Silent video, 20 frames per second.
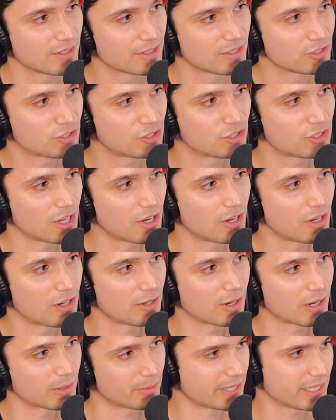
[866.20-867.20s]

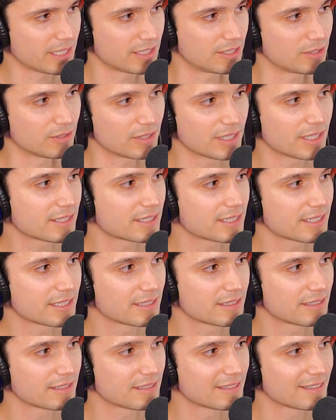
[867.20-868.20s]
"So are we gonna do this?"
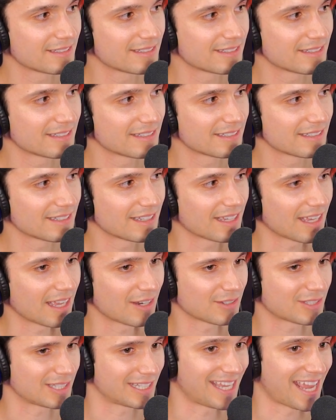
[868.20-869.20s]

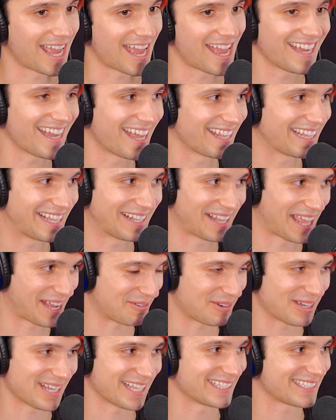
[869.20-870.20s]
And I was like, "Yeah." And then
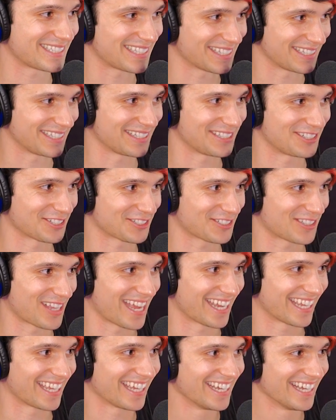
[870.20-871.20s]
like we instantly just
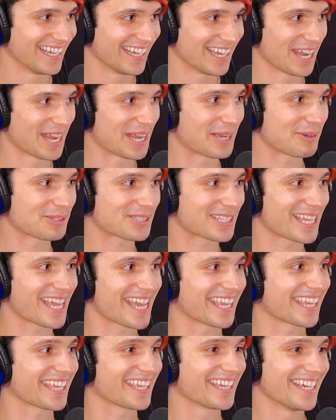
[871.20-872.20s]
like, it was
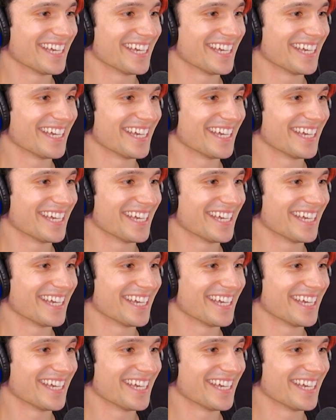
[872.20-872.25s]
like